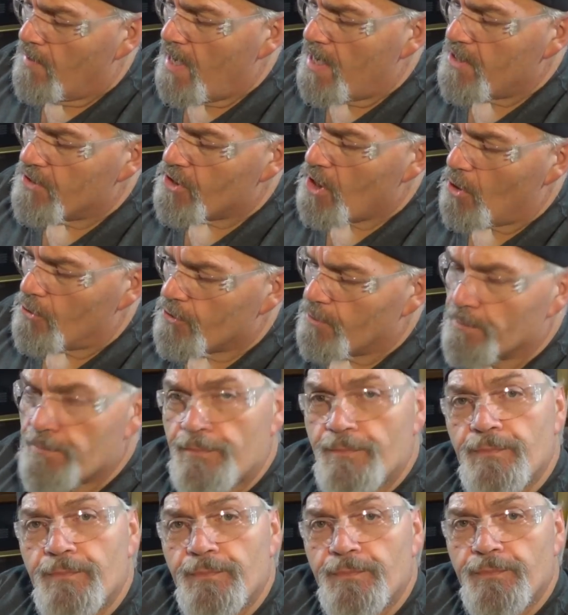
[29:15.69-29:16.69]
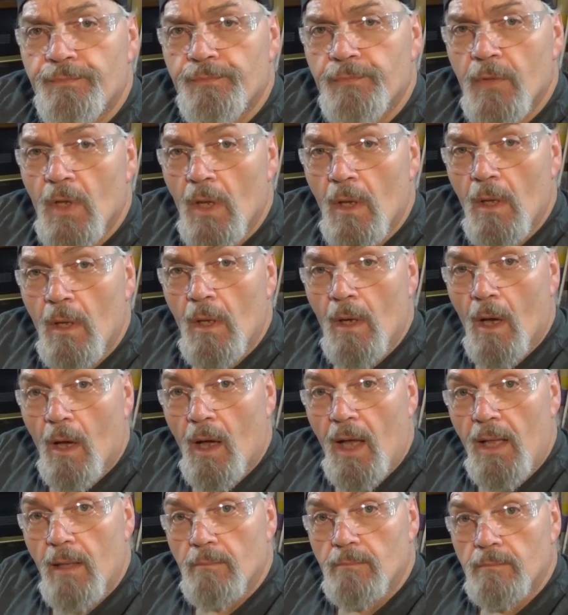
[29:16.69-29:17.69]
That is awesome.
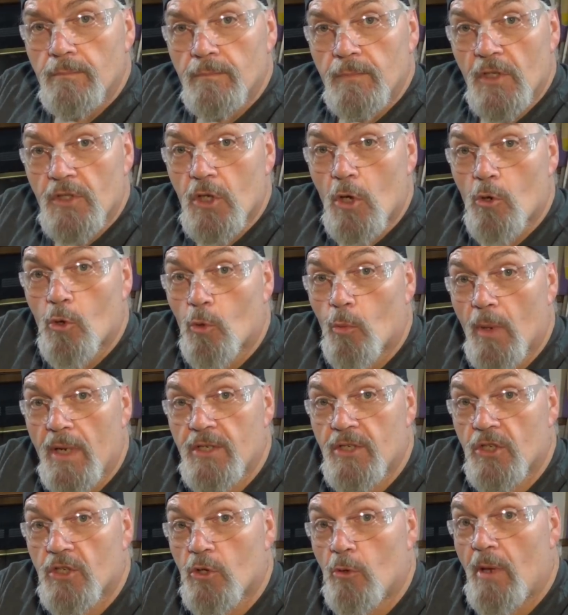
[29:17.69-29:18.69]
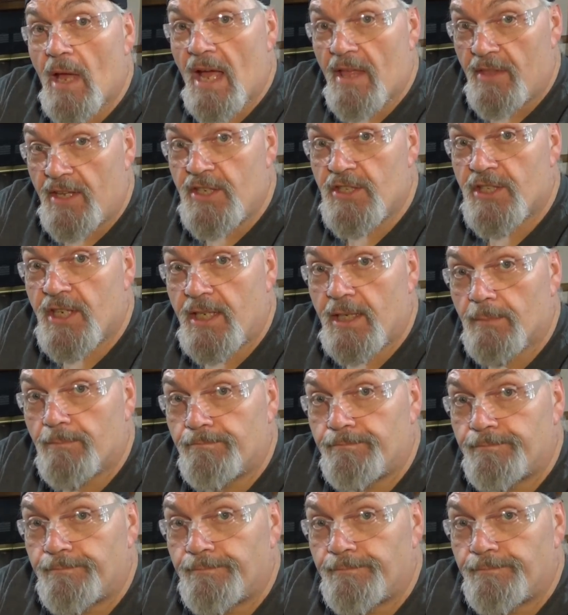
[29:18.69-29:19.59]
Alright, let's go to the range and show you how these did.